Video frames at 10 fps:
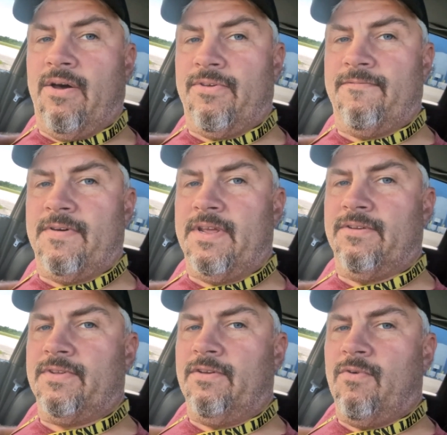other
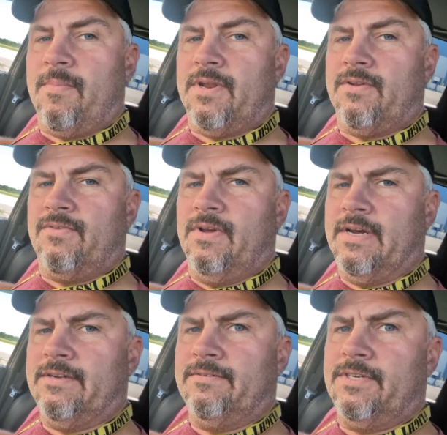videos that you want me
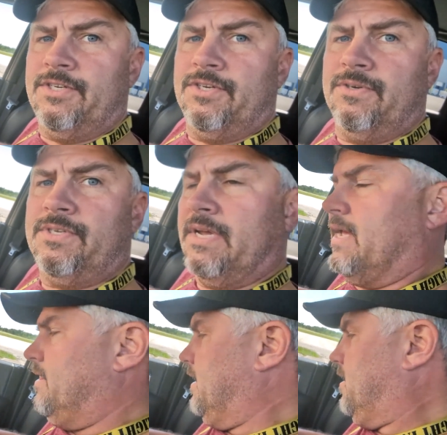to do to
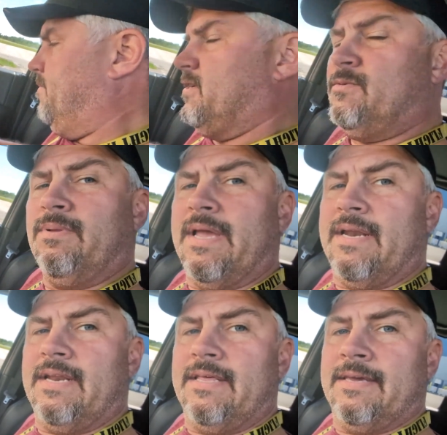kind of like help
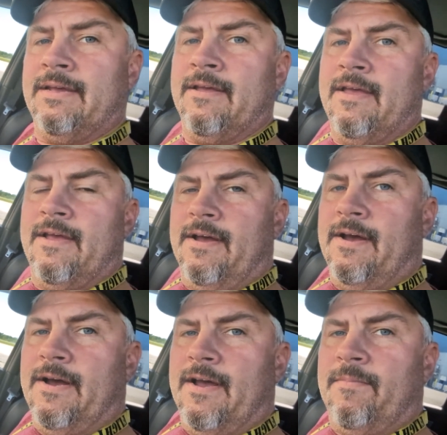explain anything,
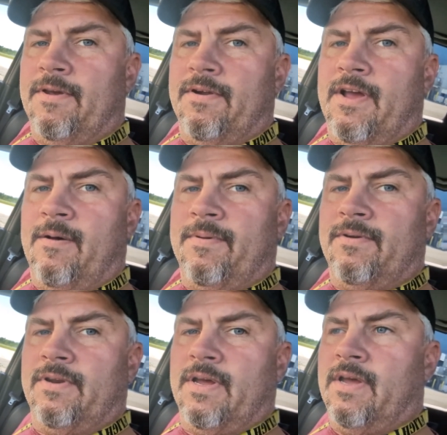I'm here to help,
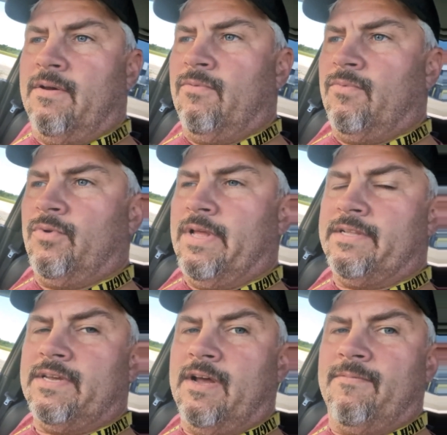and would
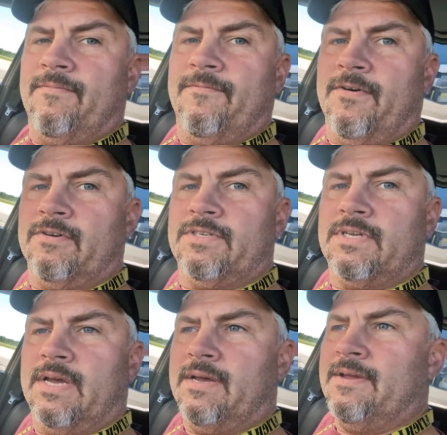like to help
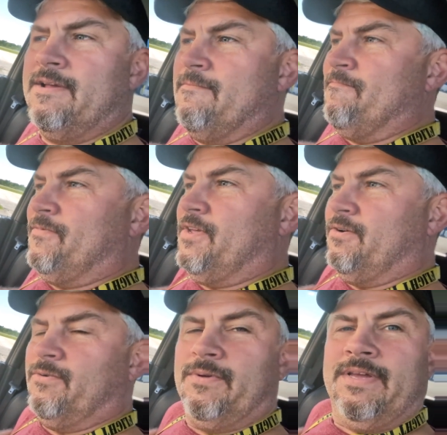folks
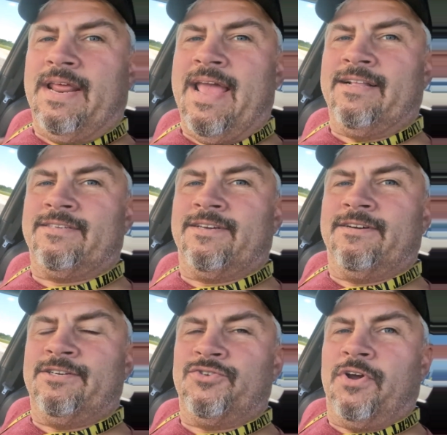enhance their
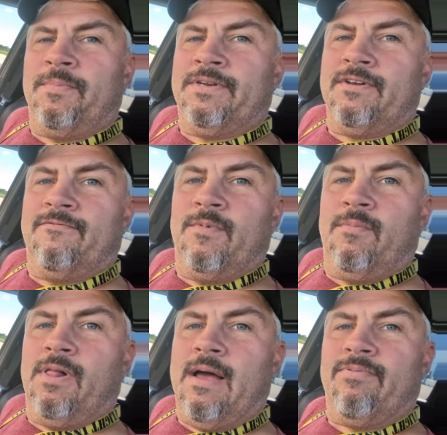enjoyment of
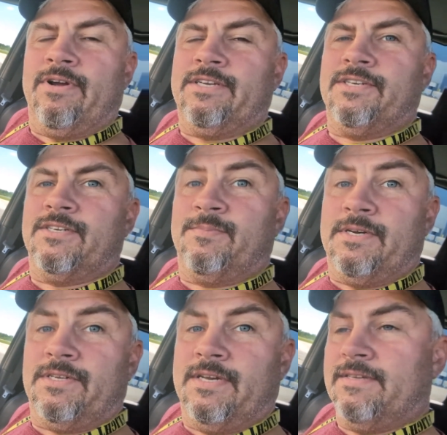mobile operation,
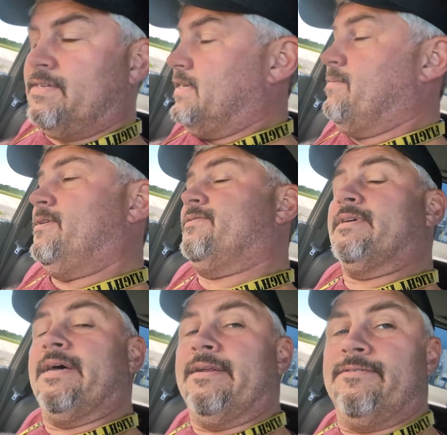especially on the CW
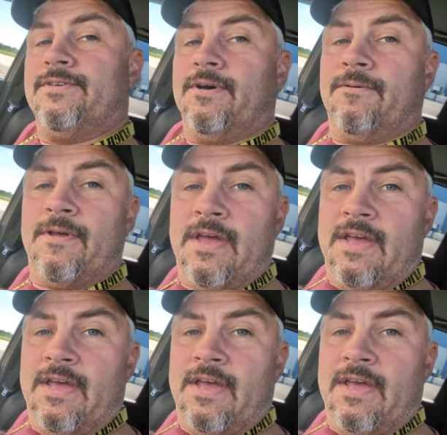side. So